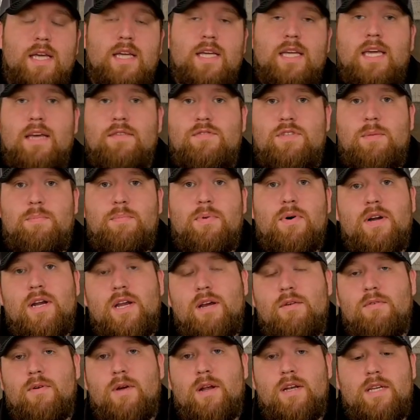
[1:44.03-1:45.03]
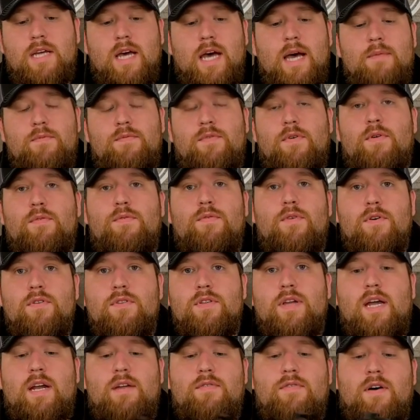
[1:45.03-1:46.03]
gives you plenty of runtime for a
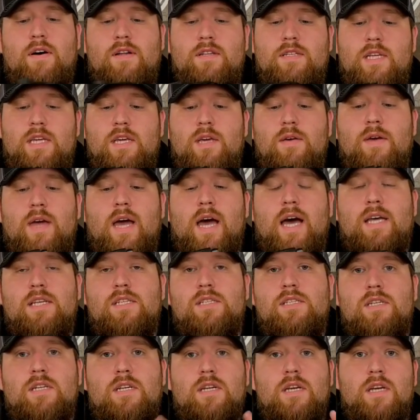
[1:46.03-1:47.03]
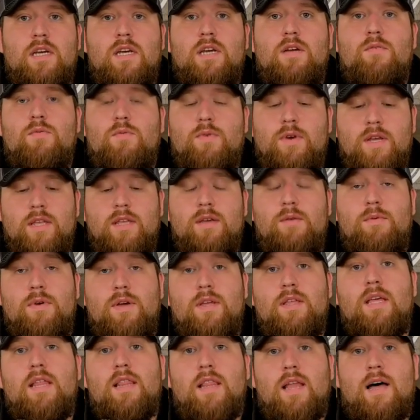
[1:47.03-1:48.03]
full night of hunting, you guys.
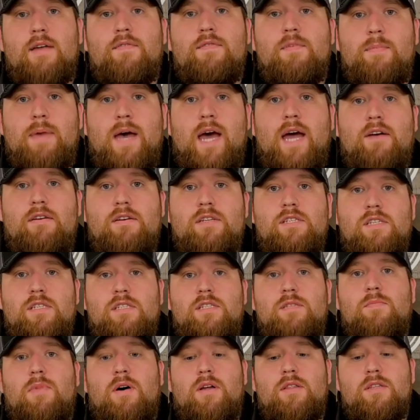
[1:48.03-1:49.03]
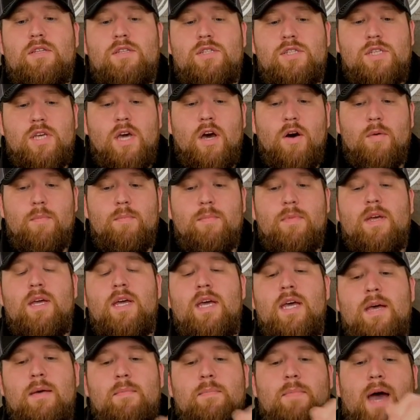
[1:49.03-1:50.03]
Really love the battery system on this scope.
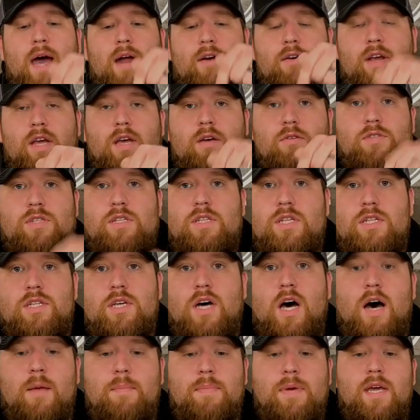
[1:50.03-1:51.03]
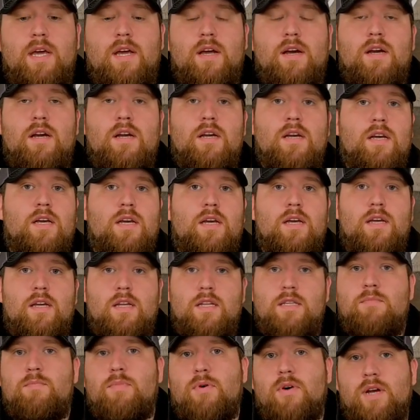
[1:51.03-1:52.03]
Battery goes in the top here,
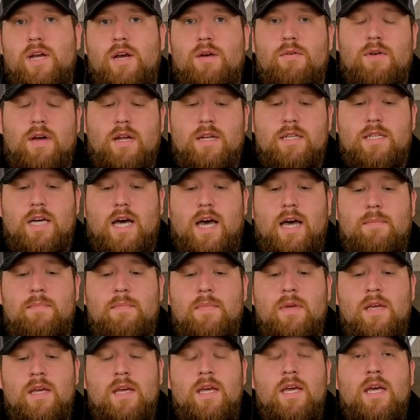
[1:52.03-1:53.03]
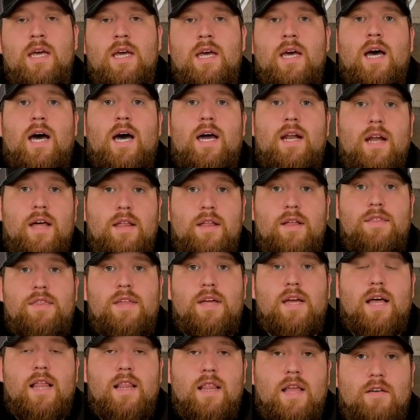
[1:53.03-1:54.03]
plenty of runtime. Another
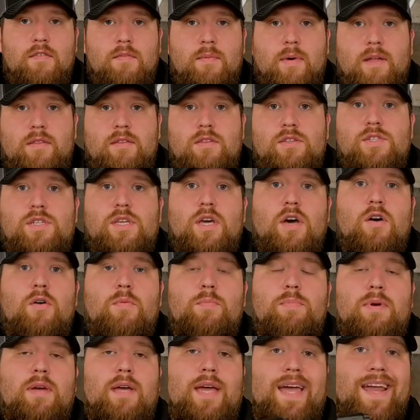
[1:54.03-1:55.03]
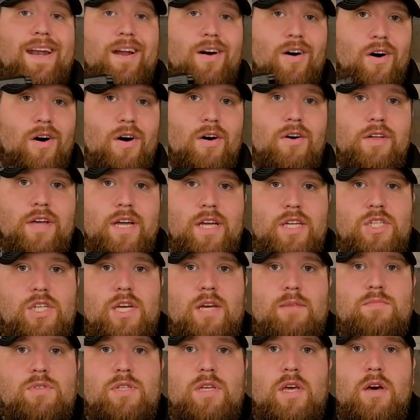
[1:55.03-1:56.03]
thing I love about this scope and all
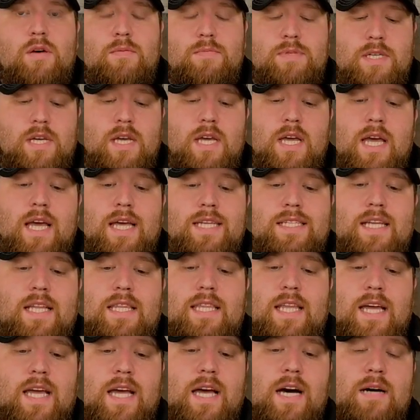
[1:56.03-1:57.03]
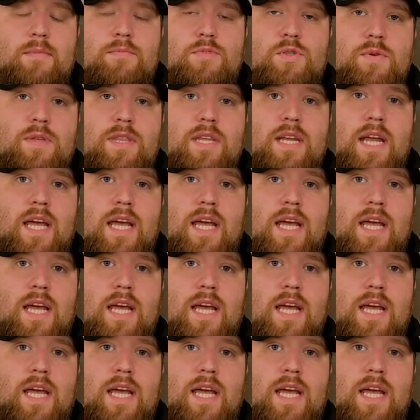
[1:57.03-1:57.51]
AGM scopes is that it comes with an